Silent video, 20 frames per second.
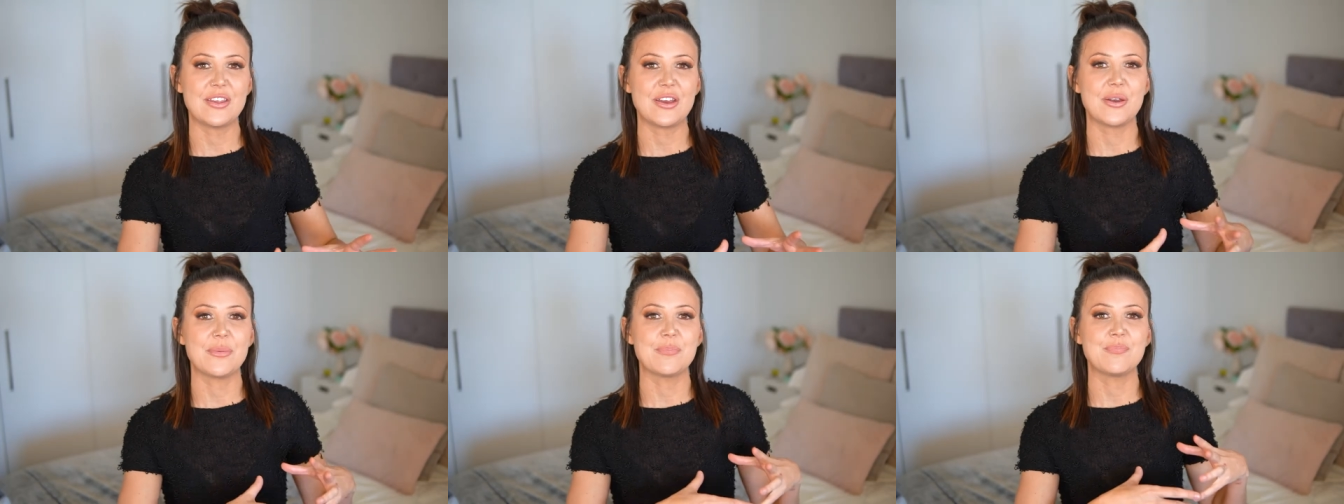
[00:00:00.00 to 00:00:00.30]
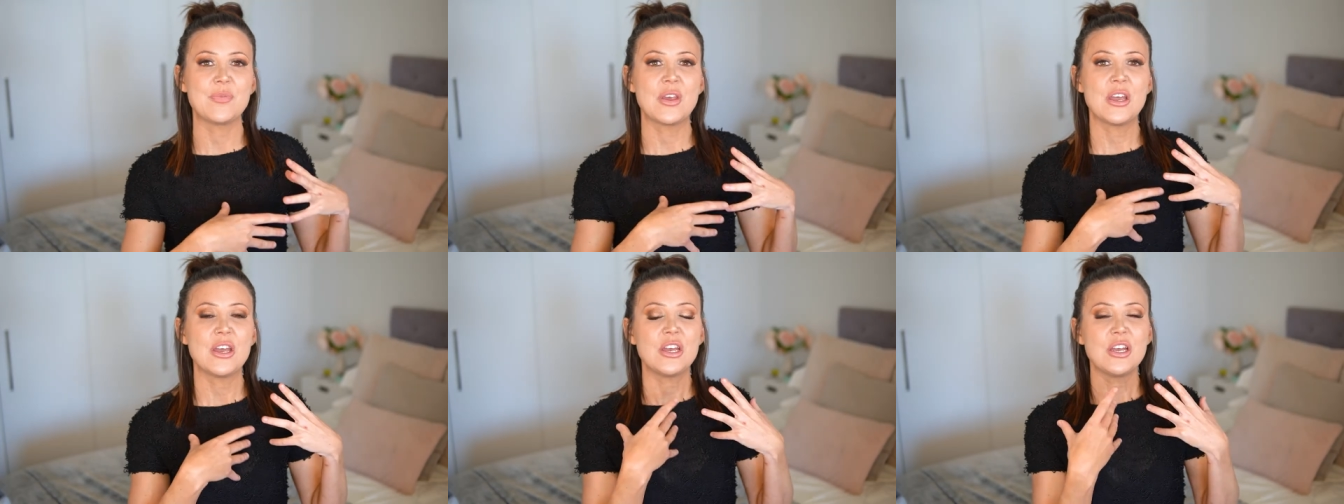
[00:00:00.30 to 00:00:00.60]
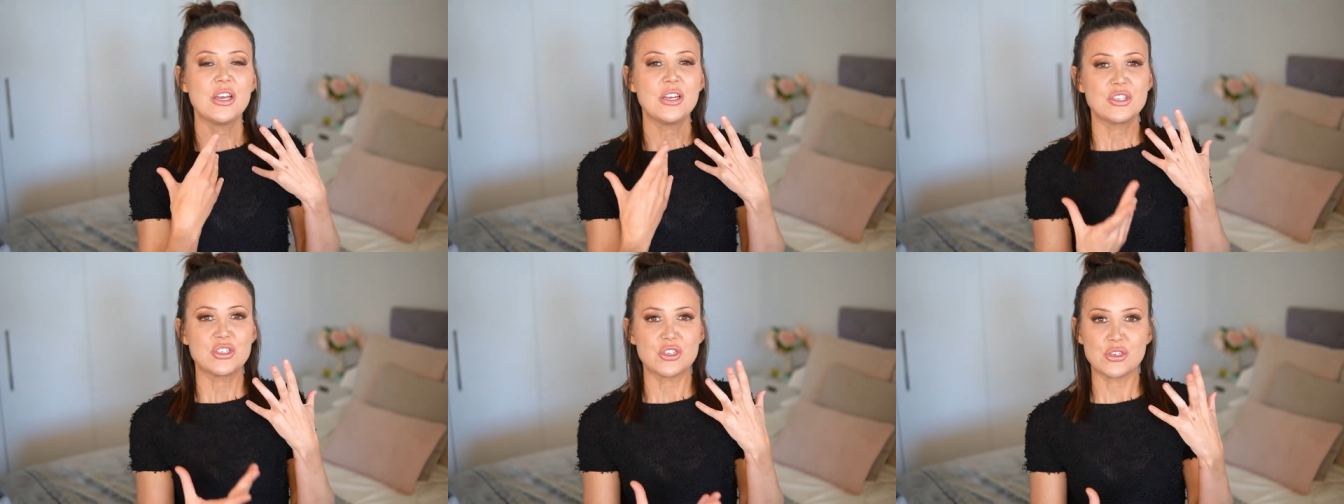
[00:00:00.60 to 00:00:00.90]
them
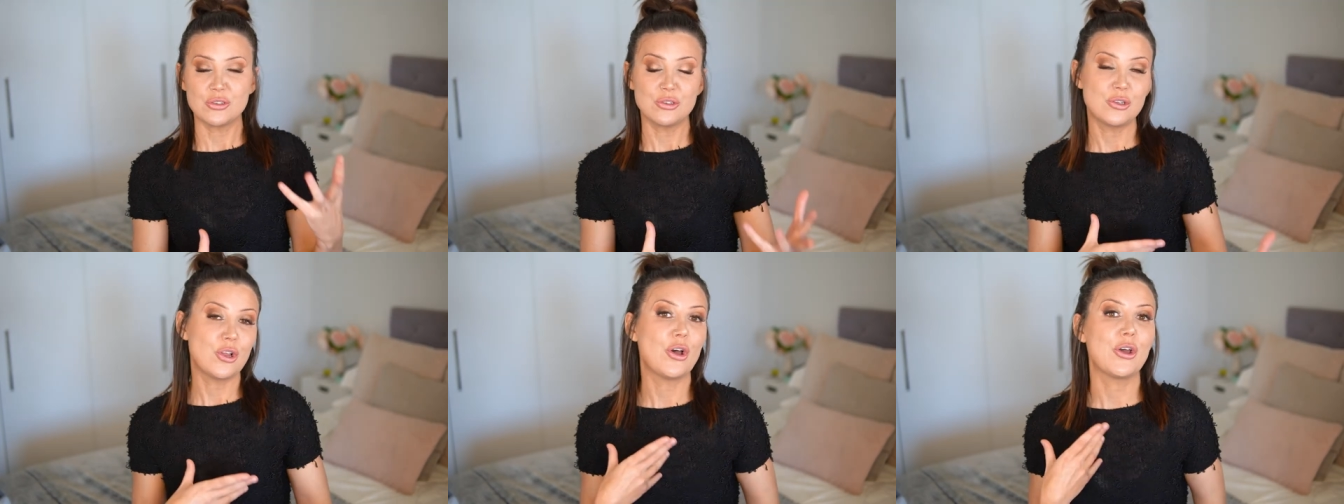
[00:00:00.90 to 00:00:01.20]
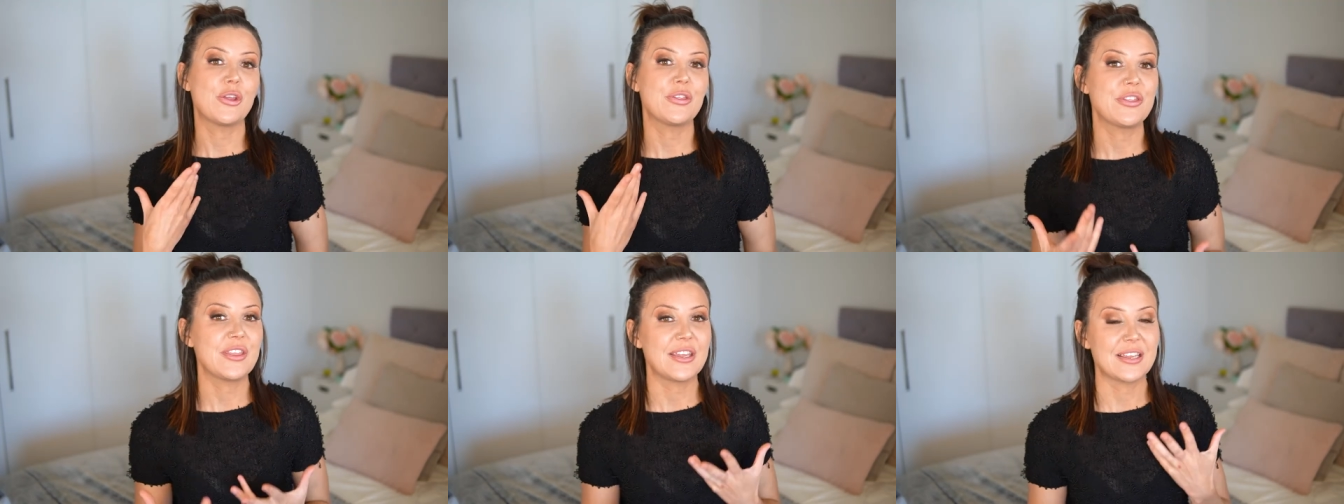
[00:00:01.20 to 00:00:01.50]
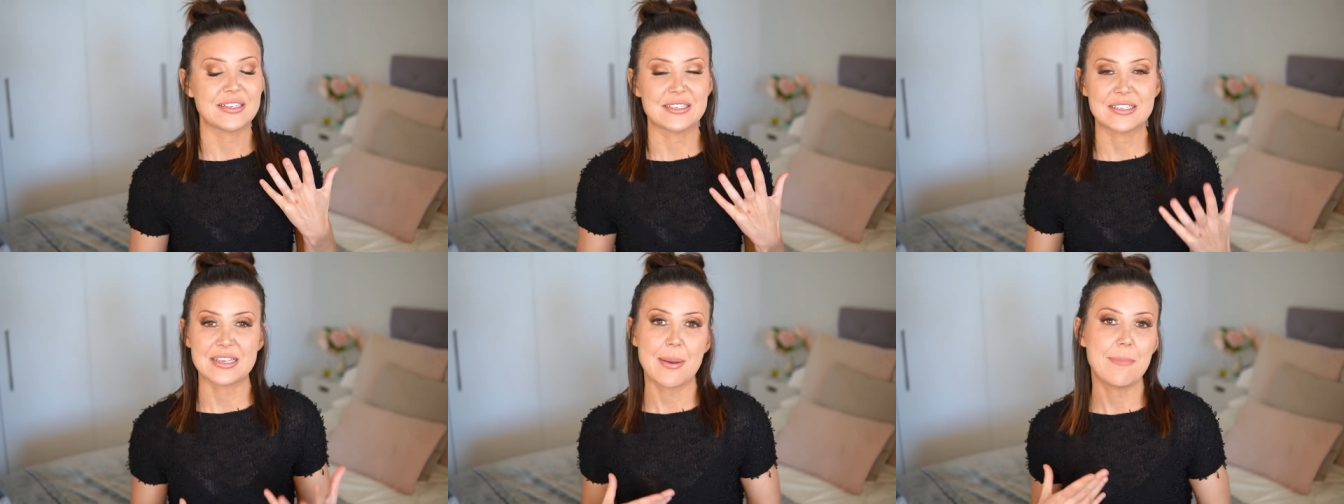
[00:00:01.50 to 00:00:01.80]
to learn
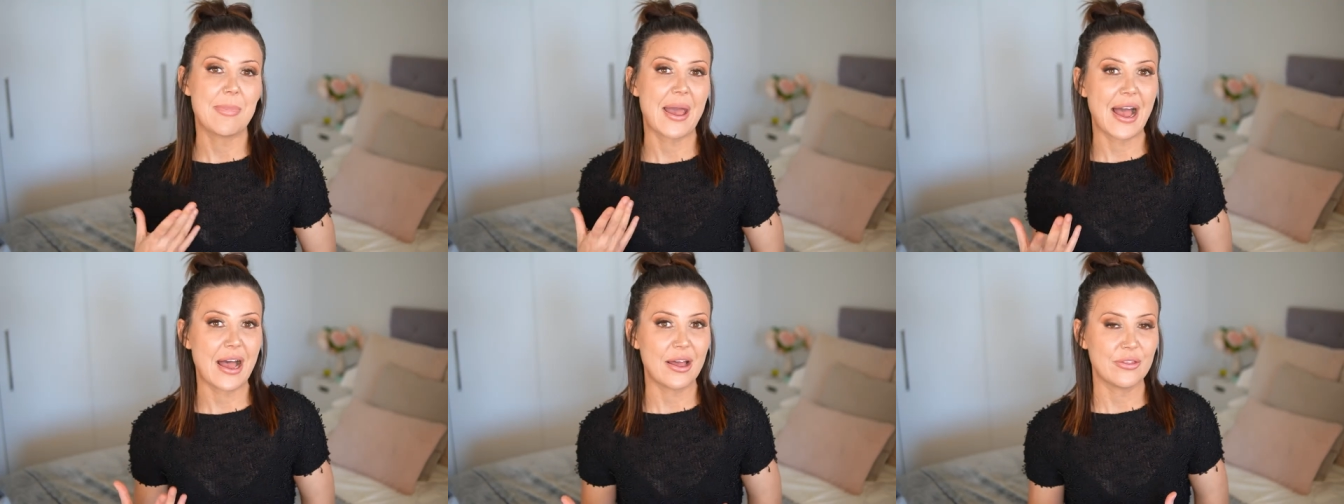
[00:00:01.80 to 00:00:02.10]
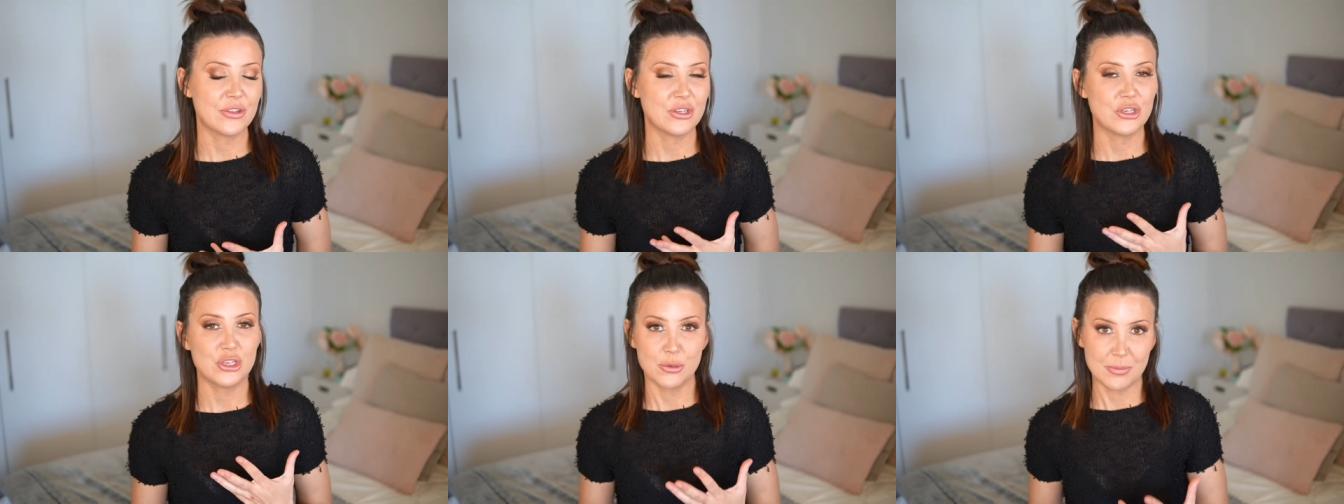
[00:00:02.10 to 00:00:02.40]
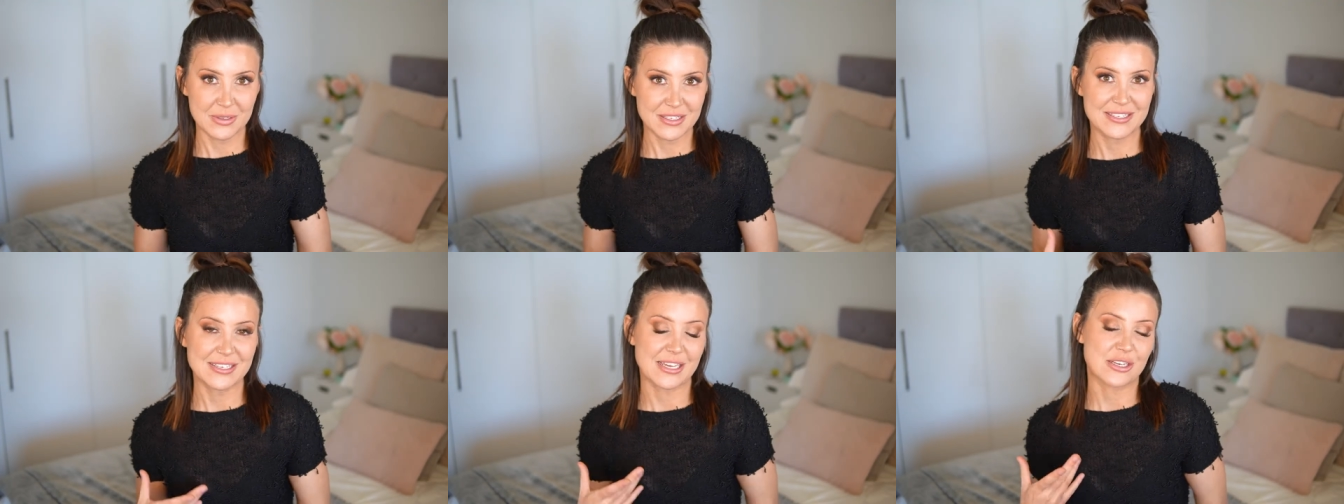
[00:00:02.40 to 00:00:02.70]
things about the
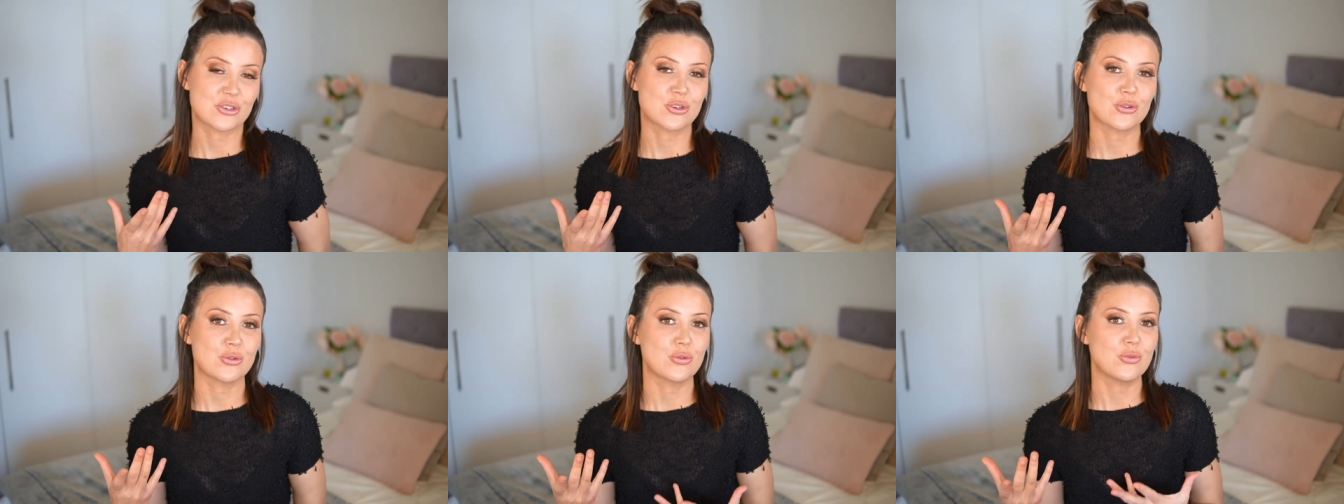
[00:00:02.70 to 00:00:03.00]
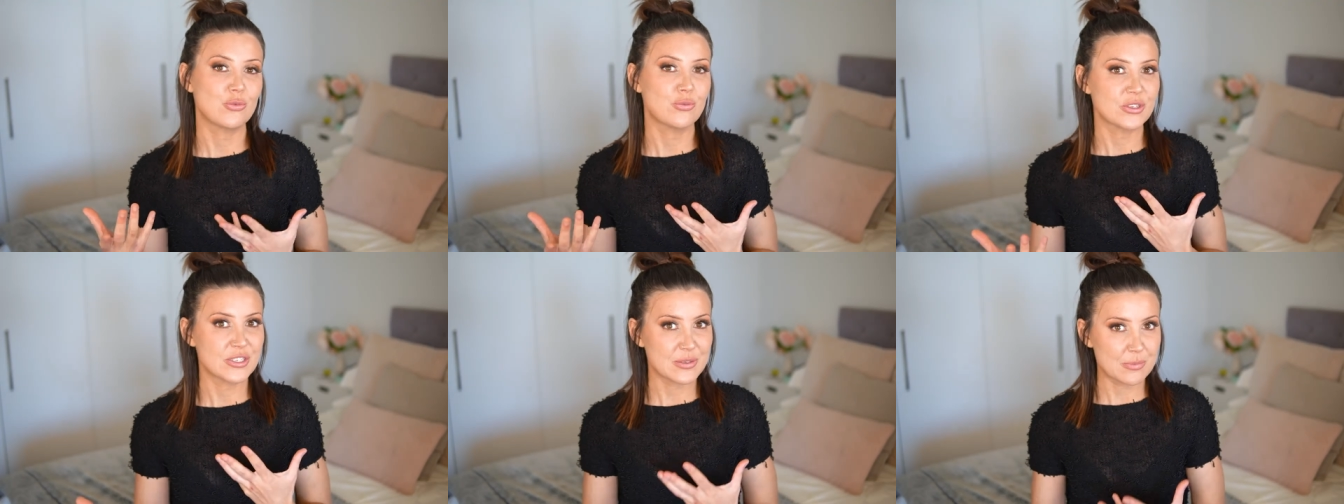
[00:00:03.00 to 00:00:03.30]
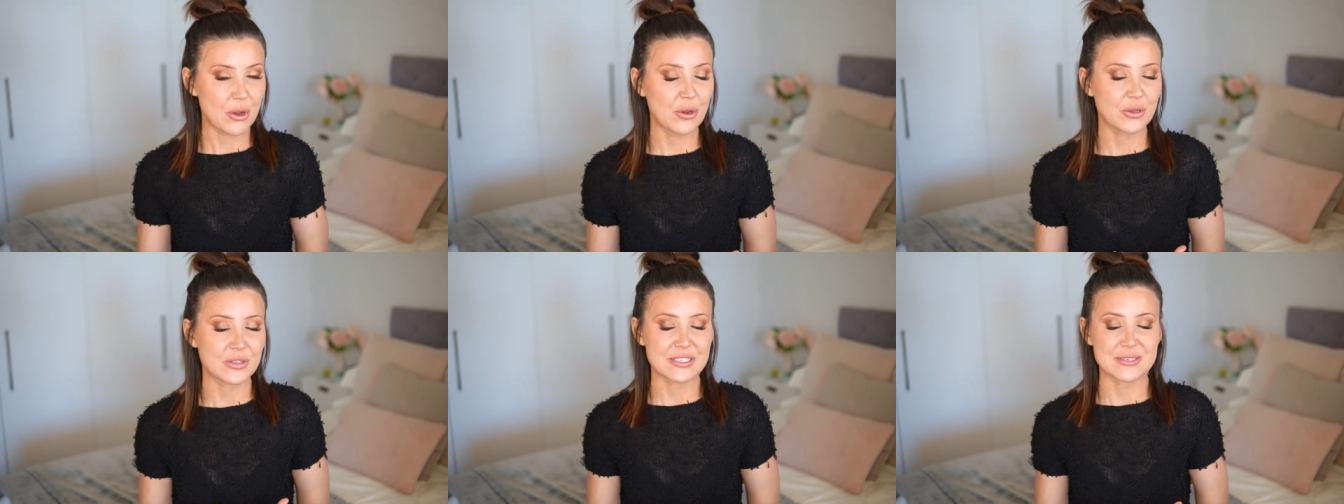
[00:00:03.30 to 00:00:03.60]
human sexual
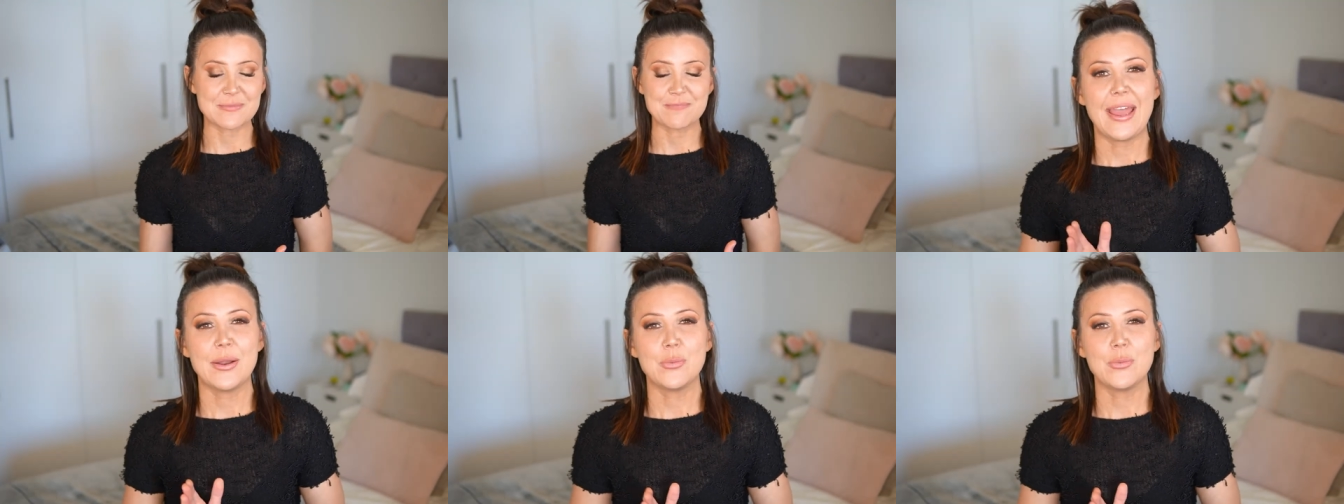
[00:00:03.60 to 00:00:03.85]
response.